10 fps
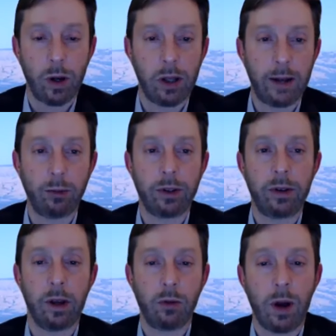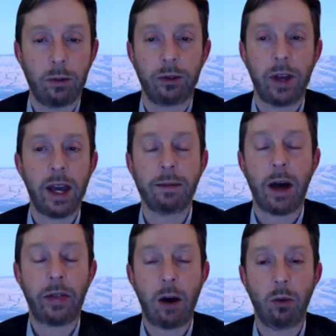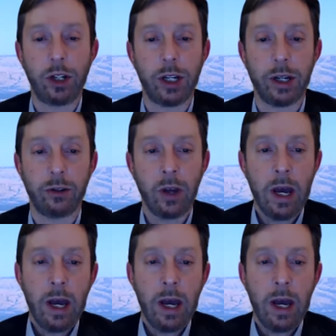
Gwen was saying about that, which is,